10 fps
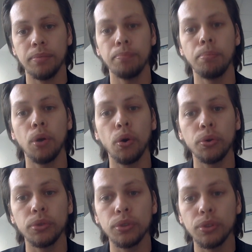
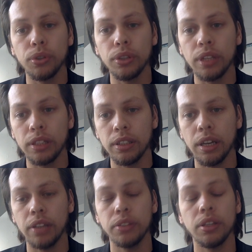blown
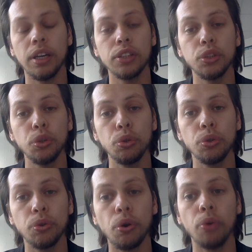that has new
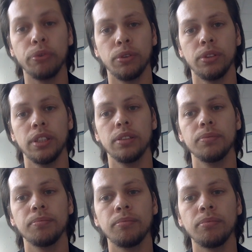growth on it.
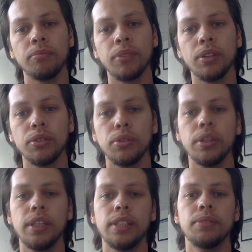So
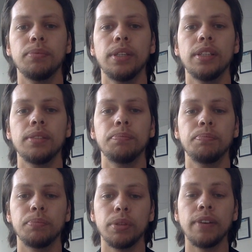he's
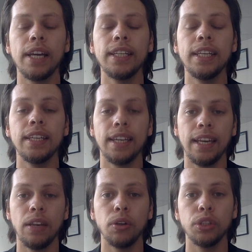providing
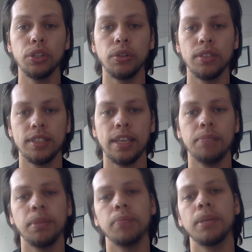a logical
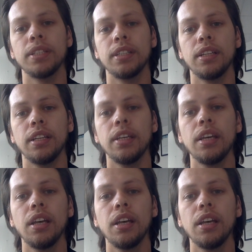statement basically